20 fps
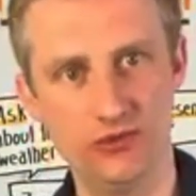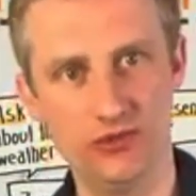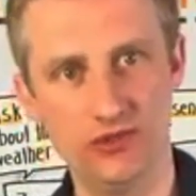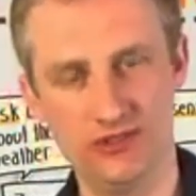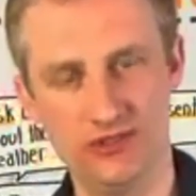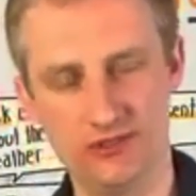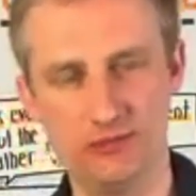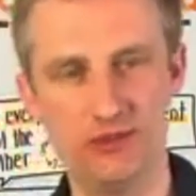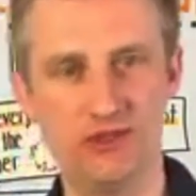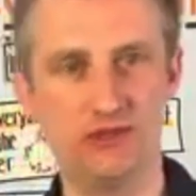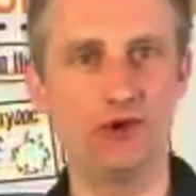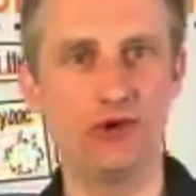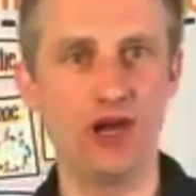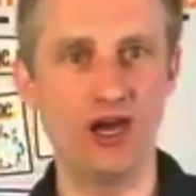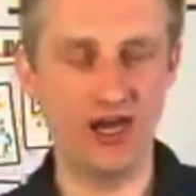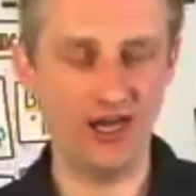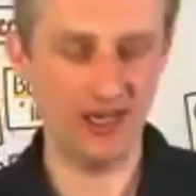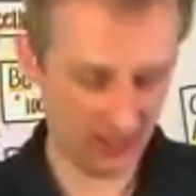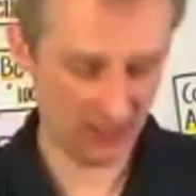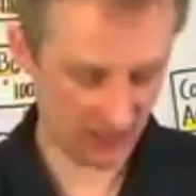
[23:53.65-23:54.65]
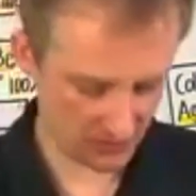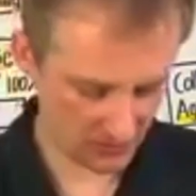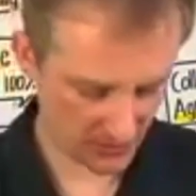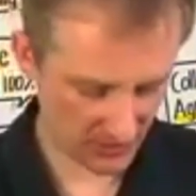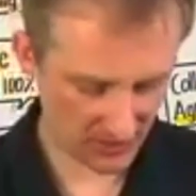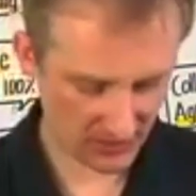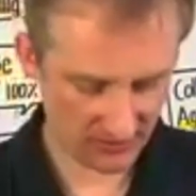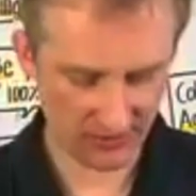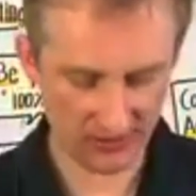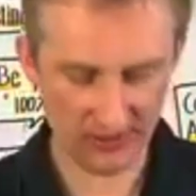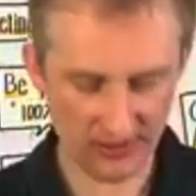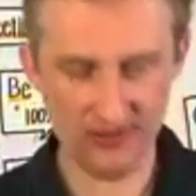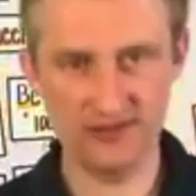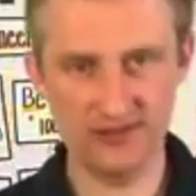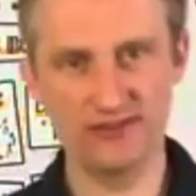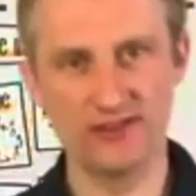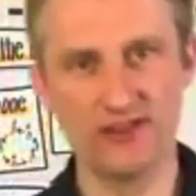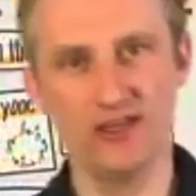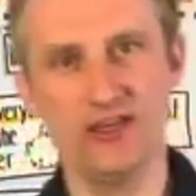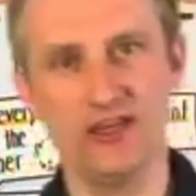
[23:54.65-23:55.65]
It's a bit hard, but I think it's,
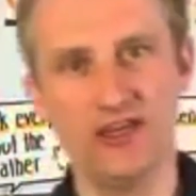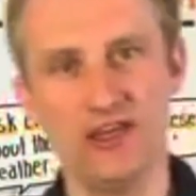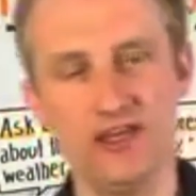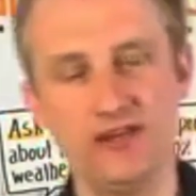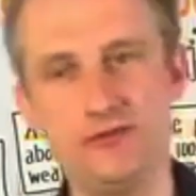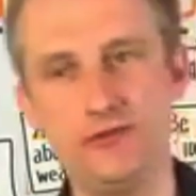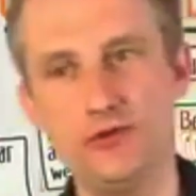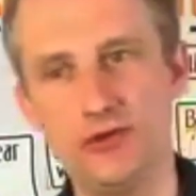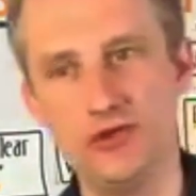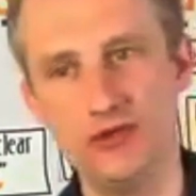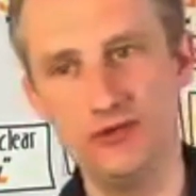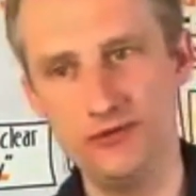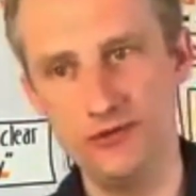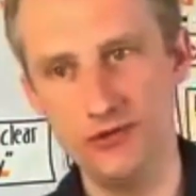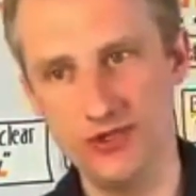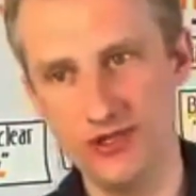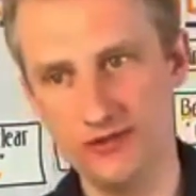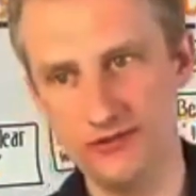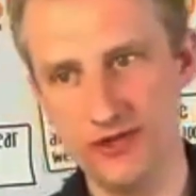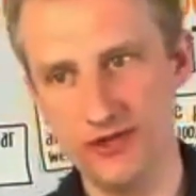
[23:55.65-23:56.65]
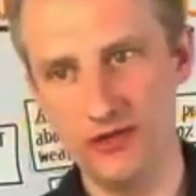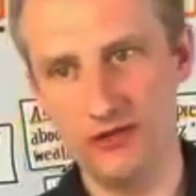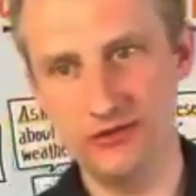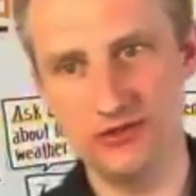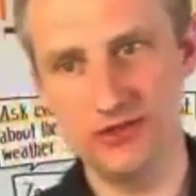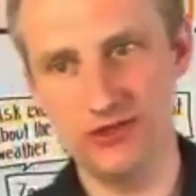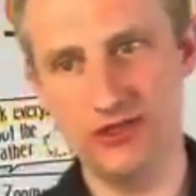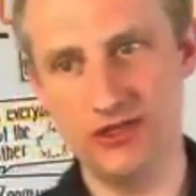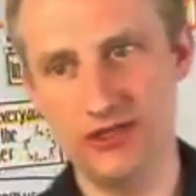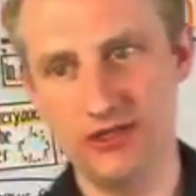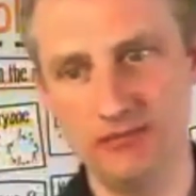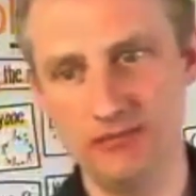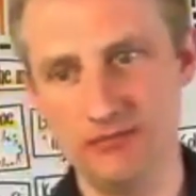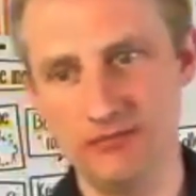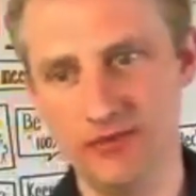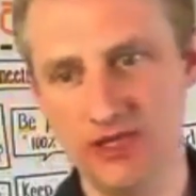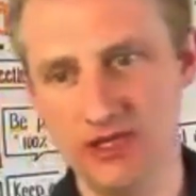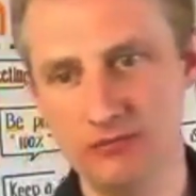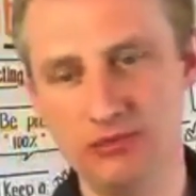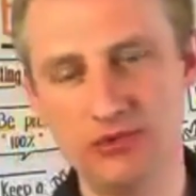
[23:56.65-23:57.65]
if you give out
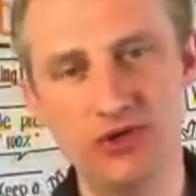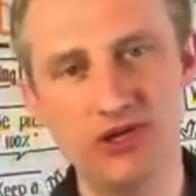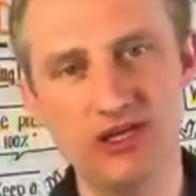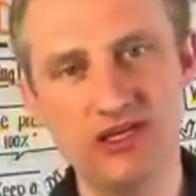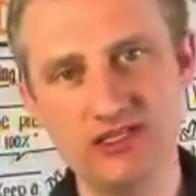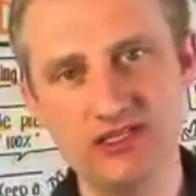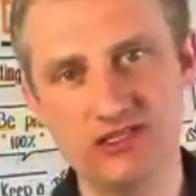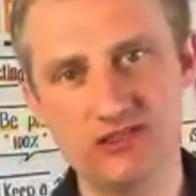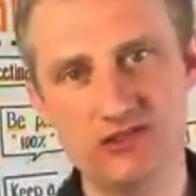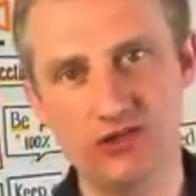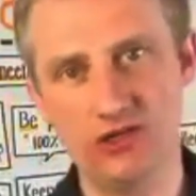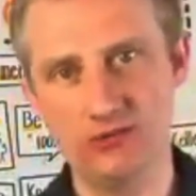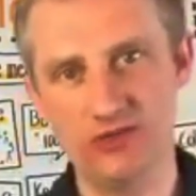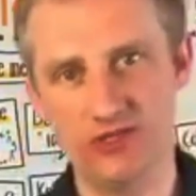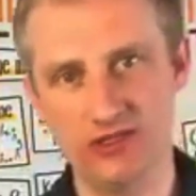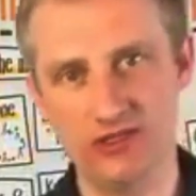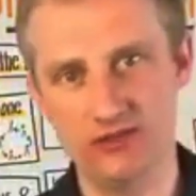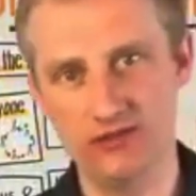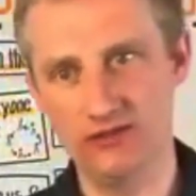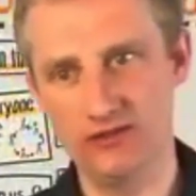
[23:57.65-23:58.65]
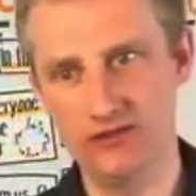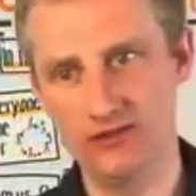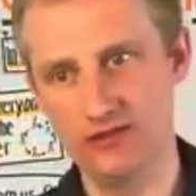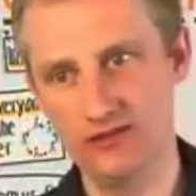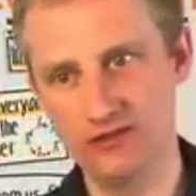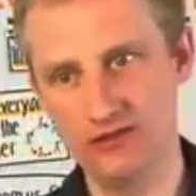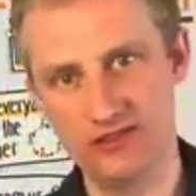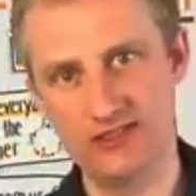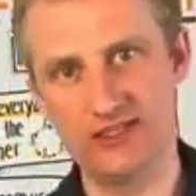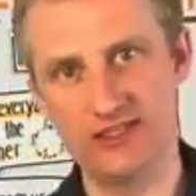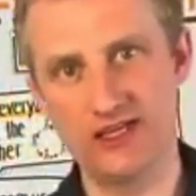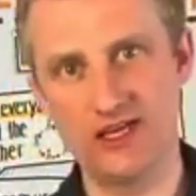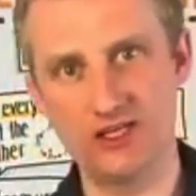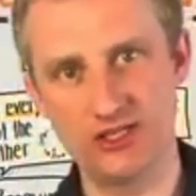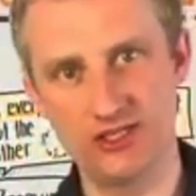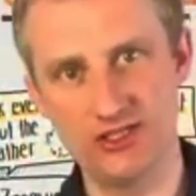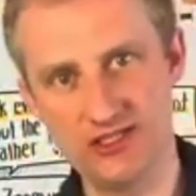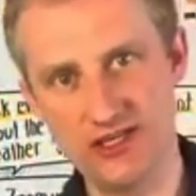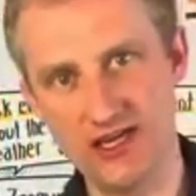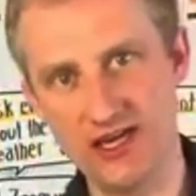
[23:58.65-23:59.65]
a brainstorming
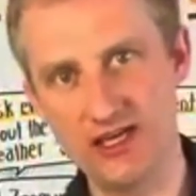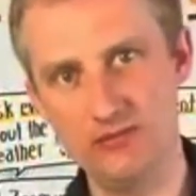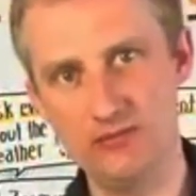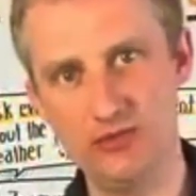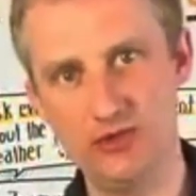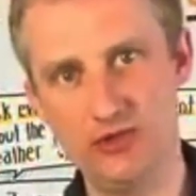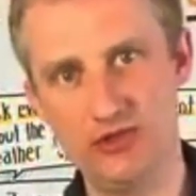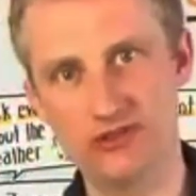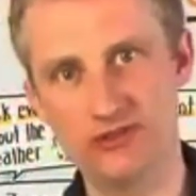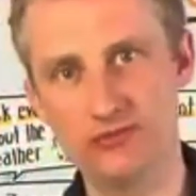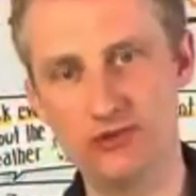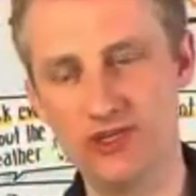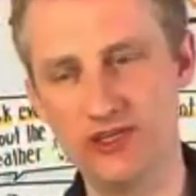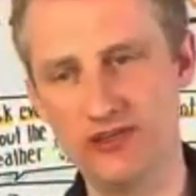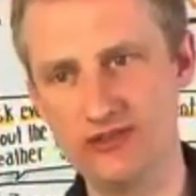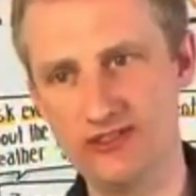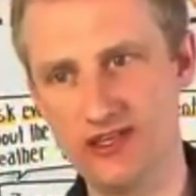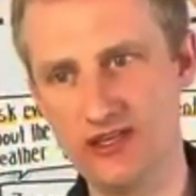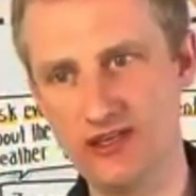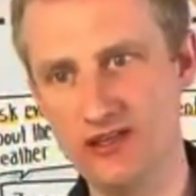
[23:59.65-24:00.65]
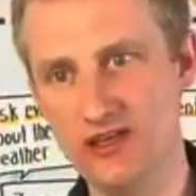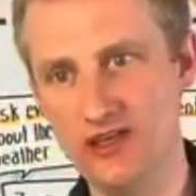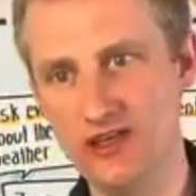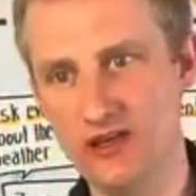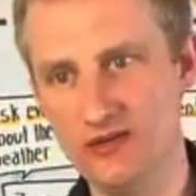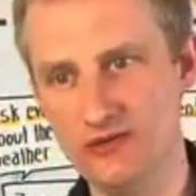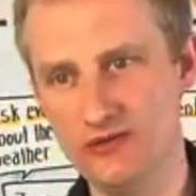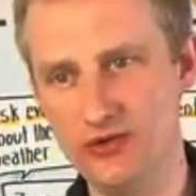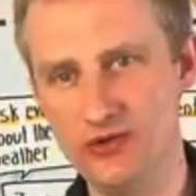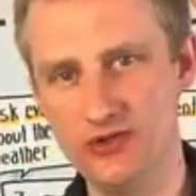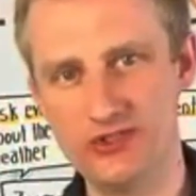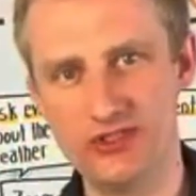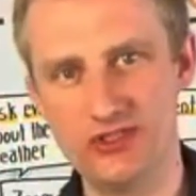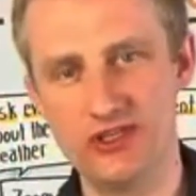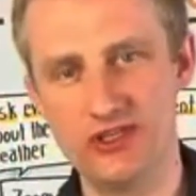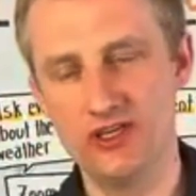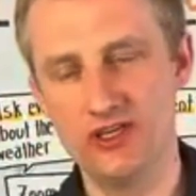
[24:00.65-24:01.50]
session time box where you say, first,